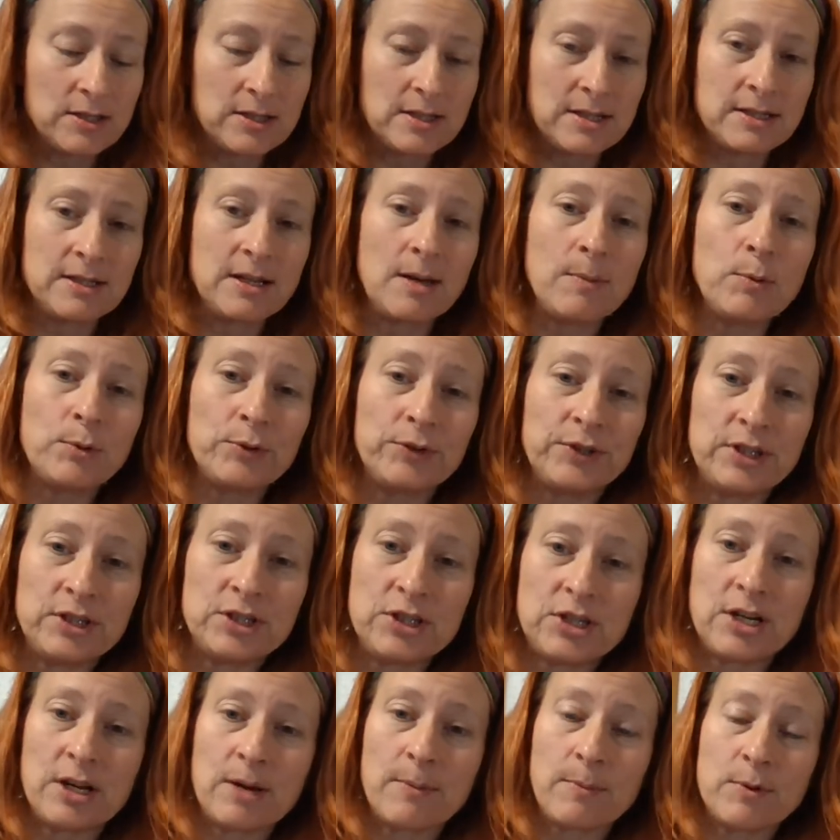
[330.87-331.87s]
double
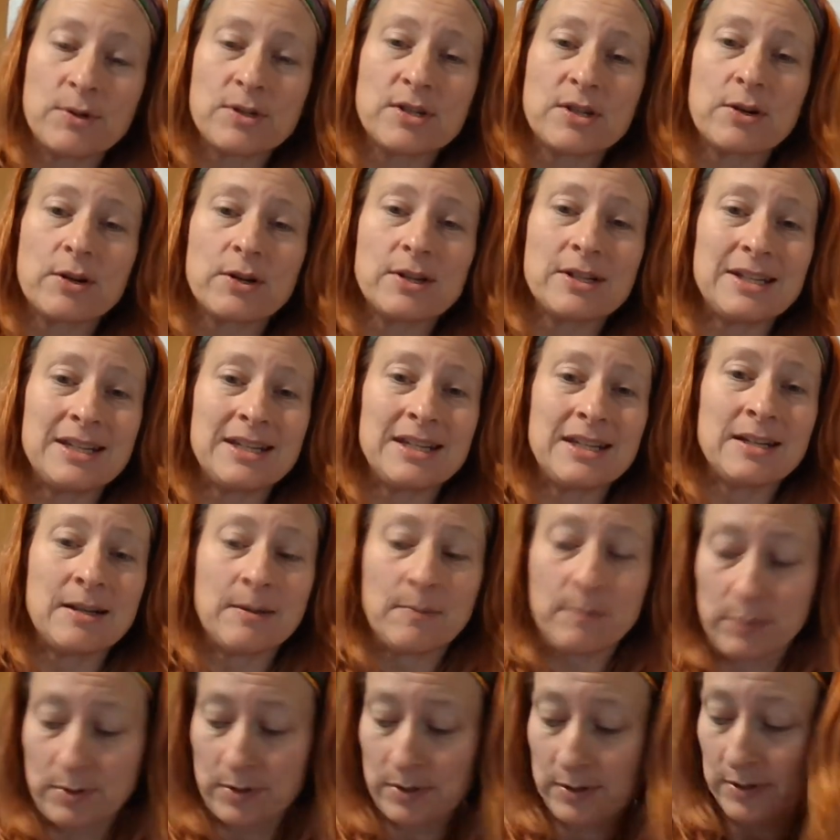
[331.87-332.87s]
digit numbers and our team
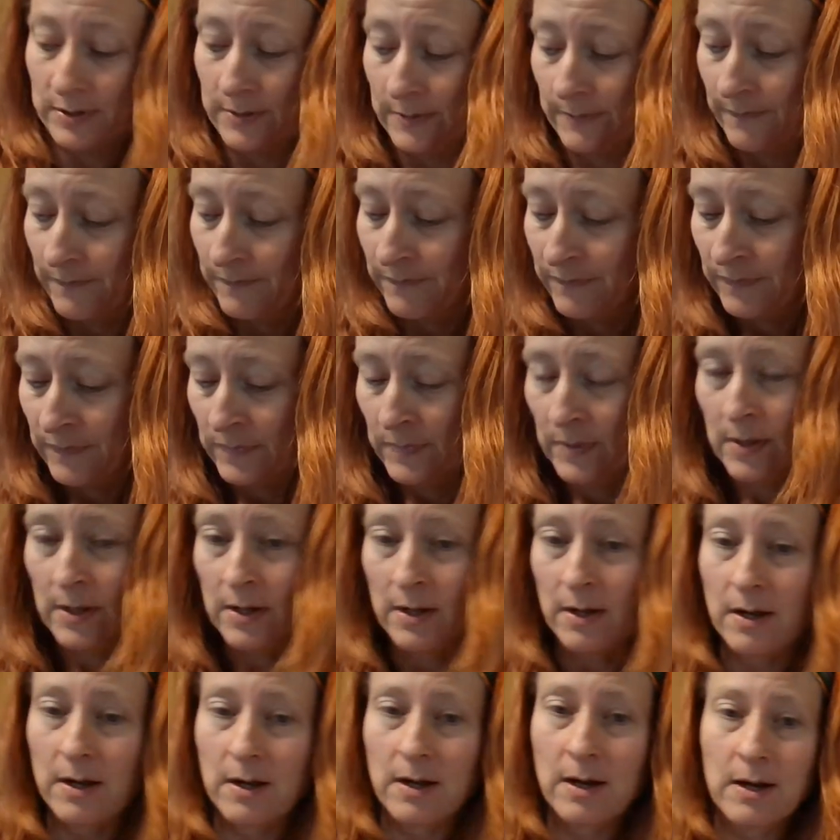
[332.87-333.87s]
numbers.
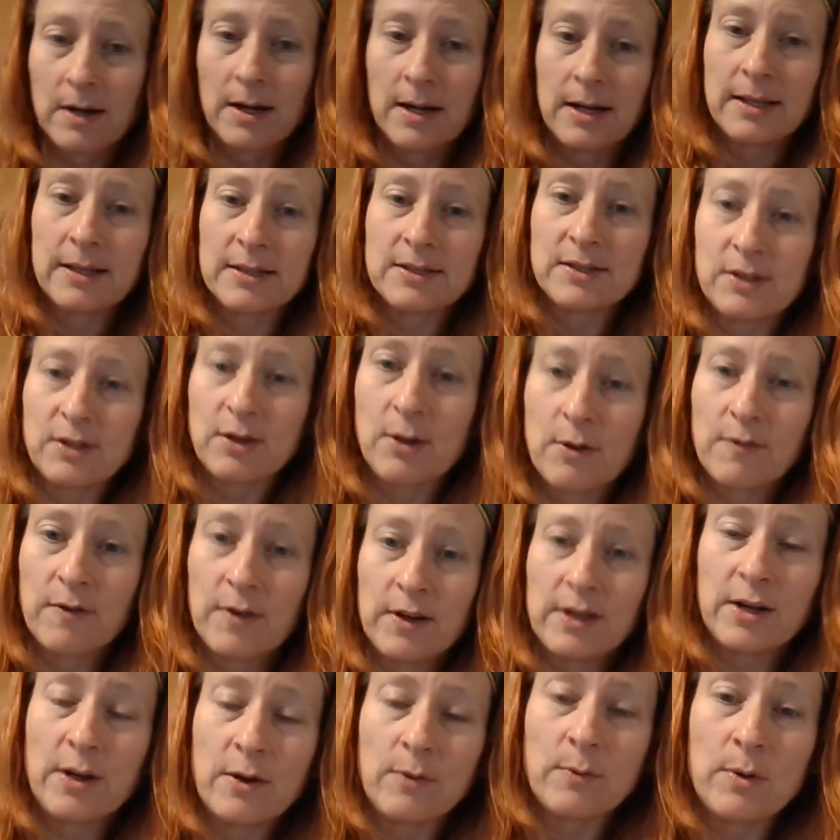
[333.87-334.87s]
All right, let's go over
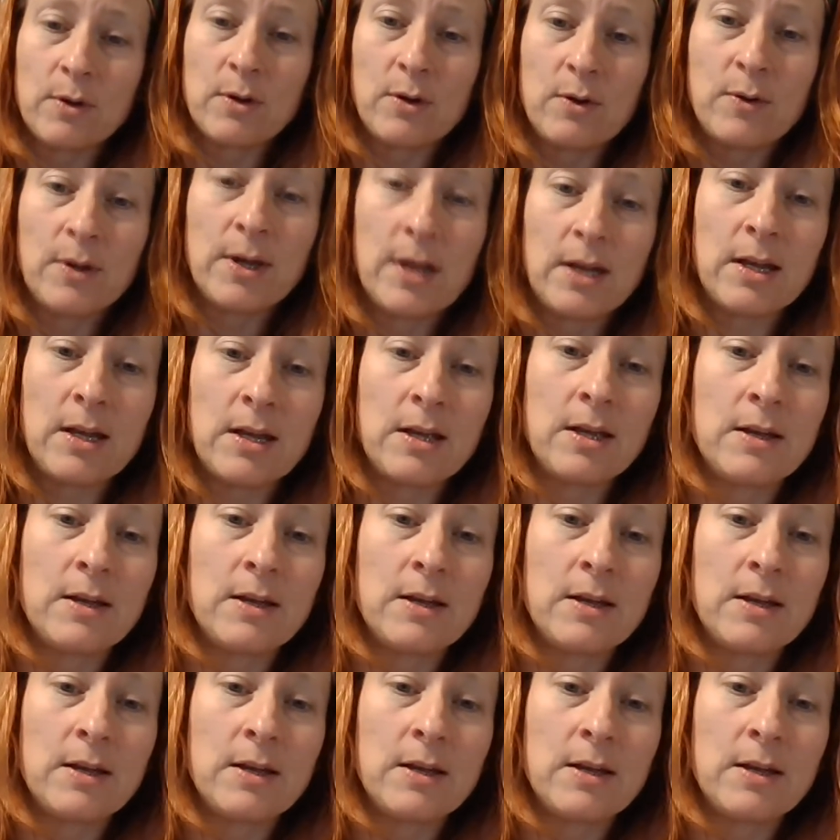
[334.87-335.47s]
here real quick.